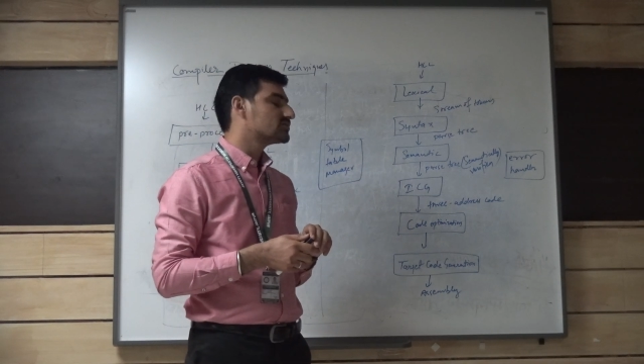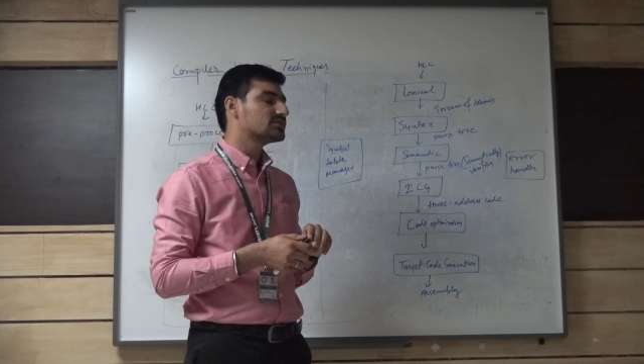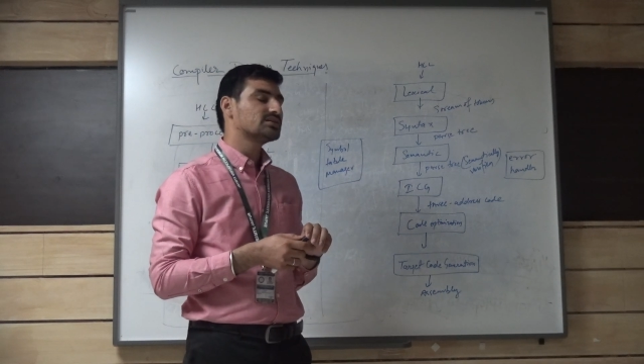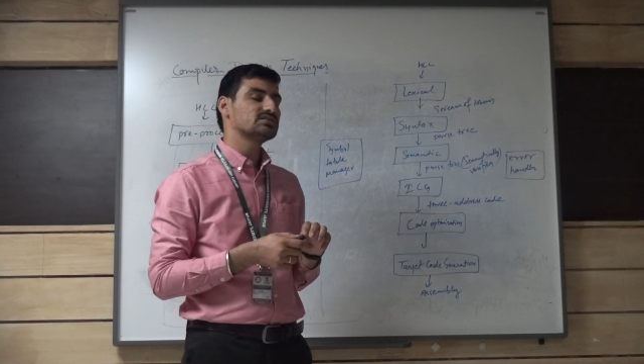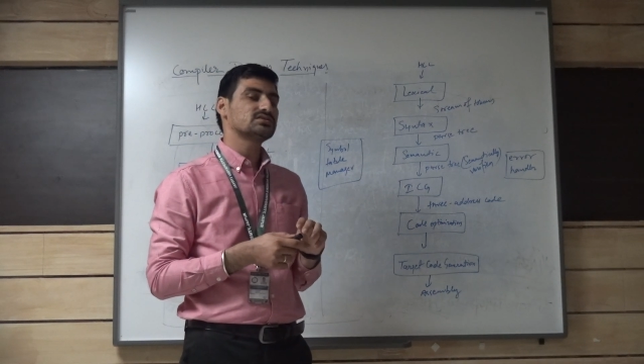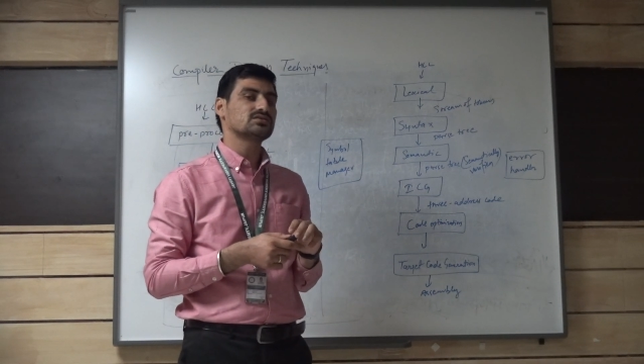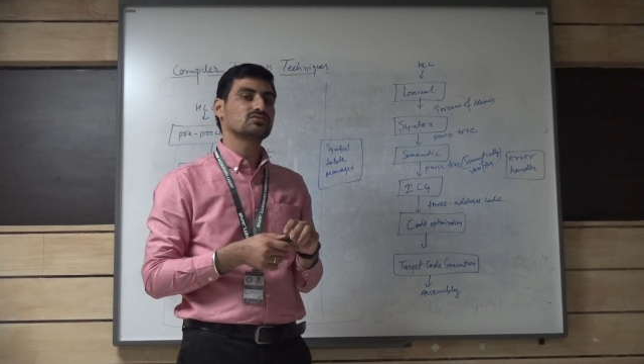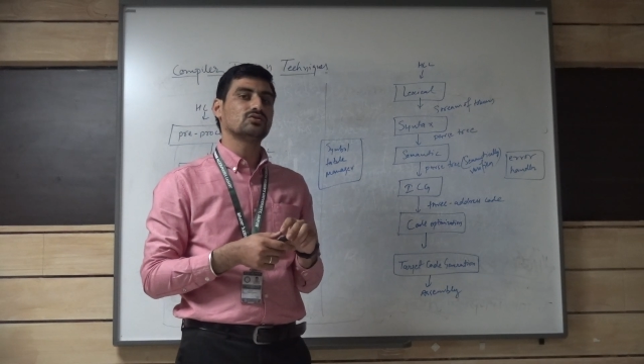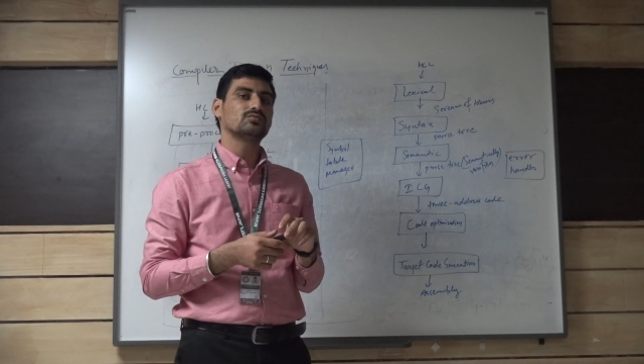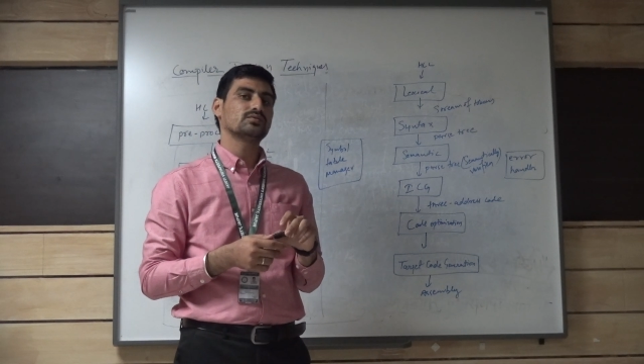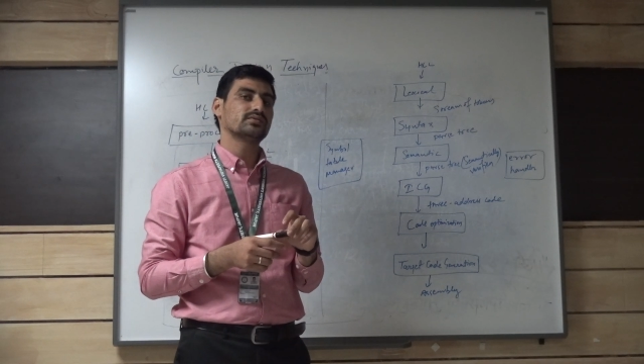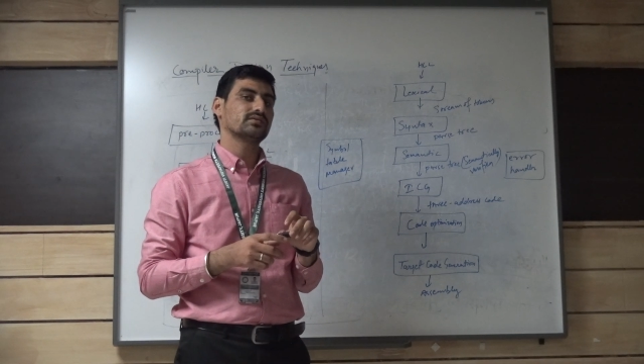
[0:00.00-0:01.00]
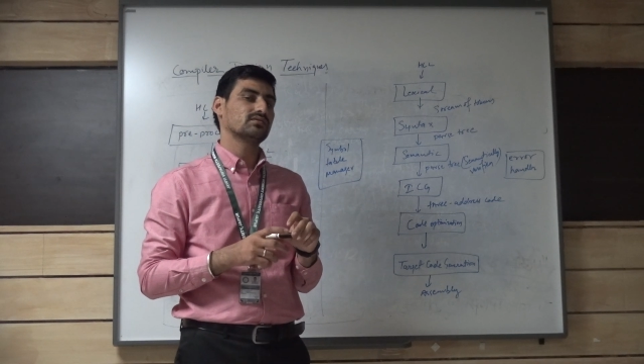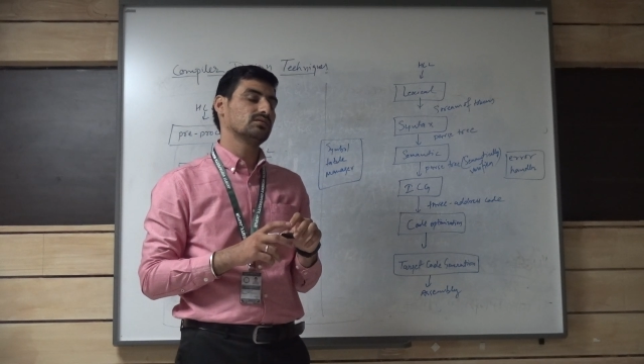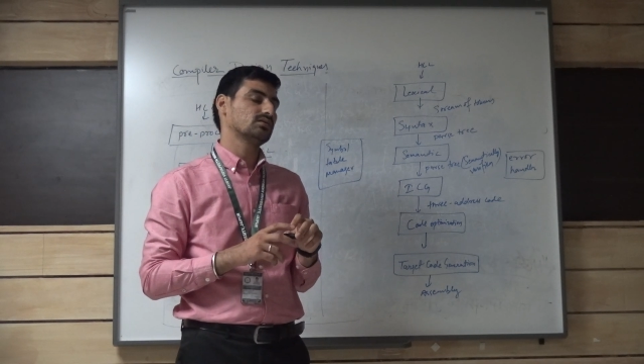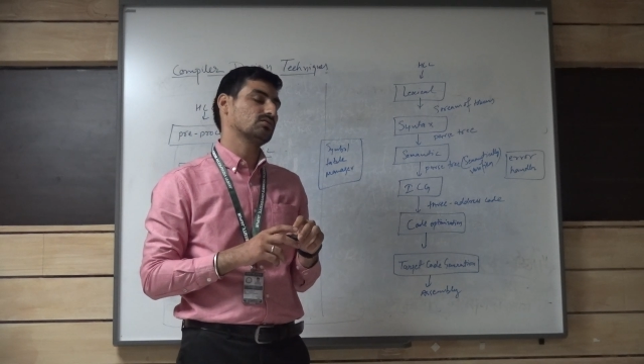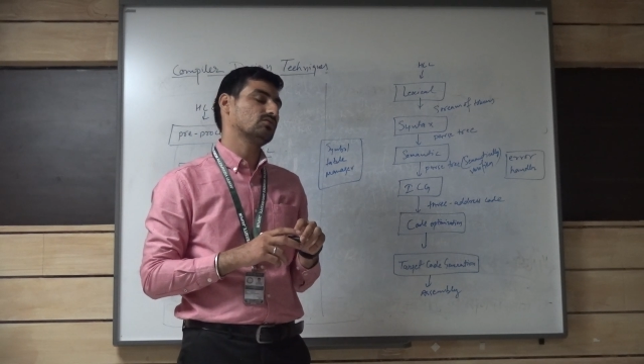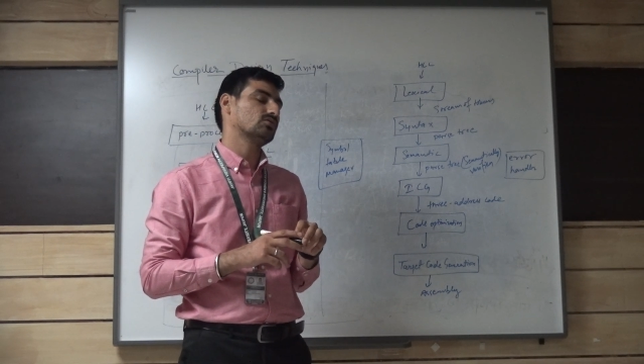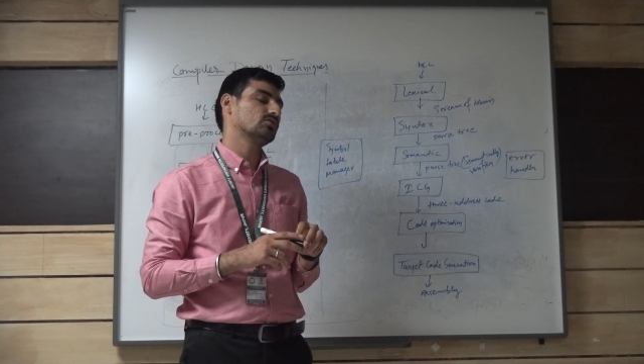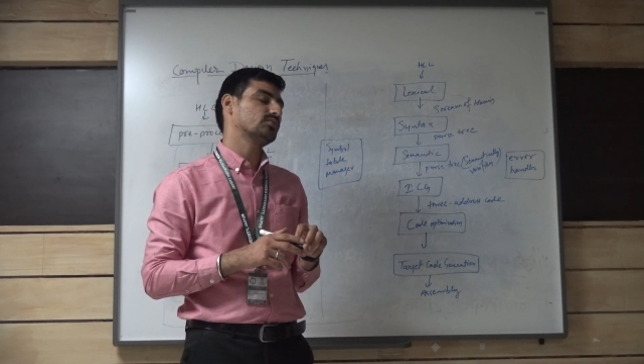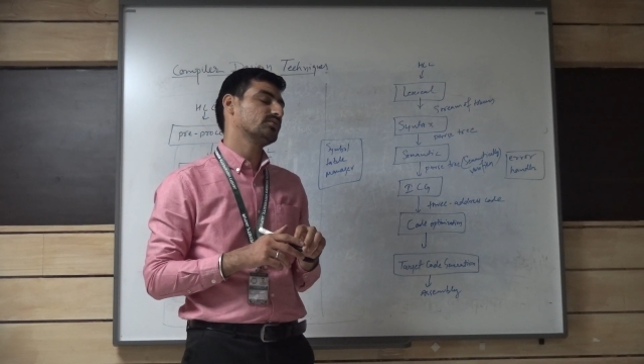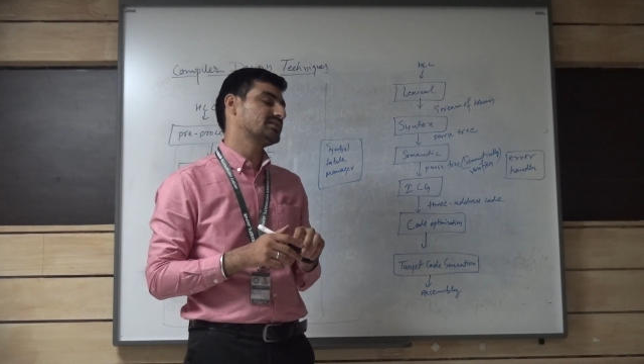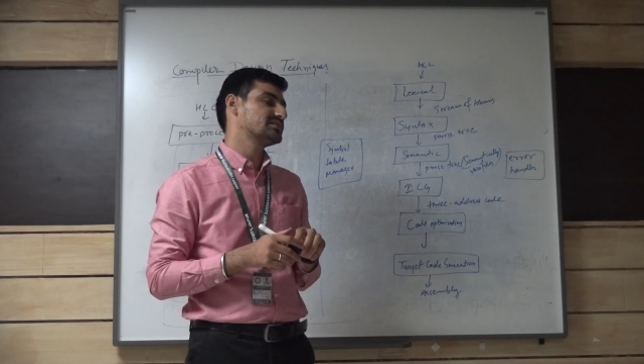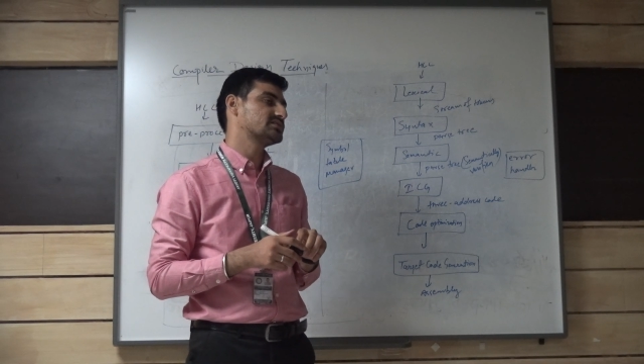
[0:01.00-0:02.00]
generation, code
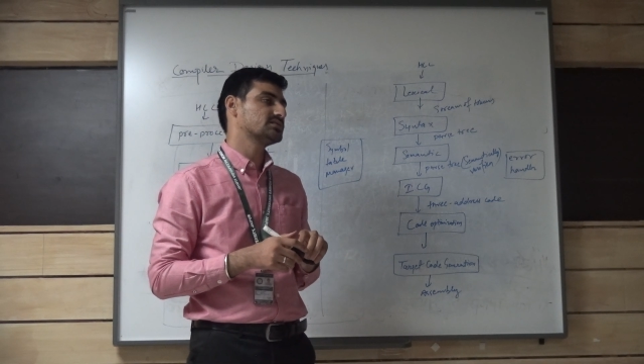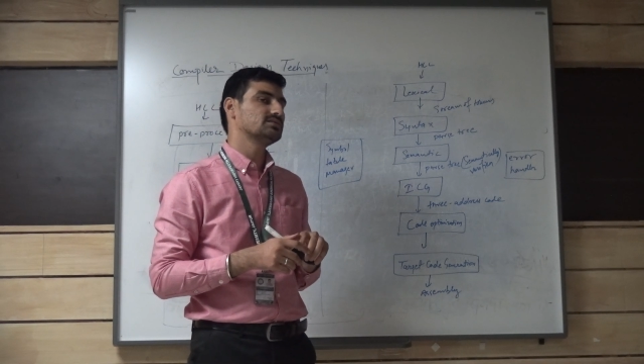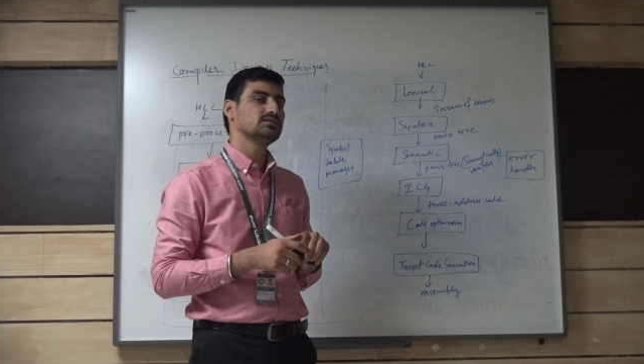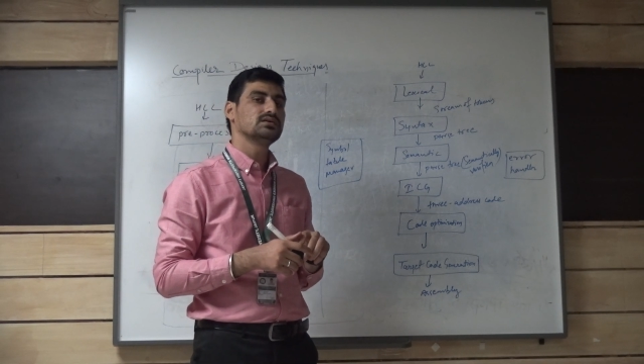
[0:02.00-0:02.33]
optimization.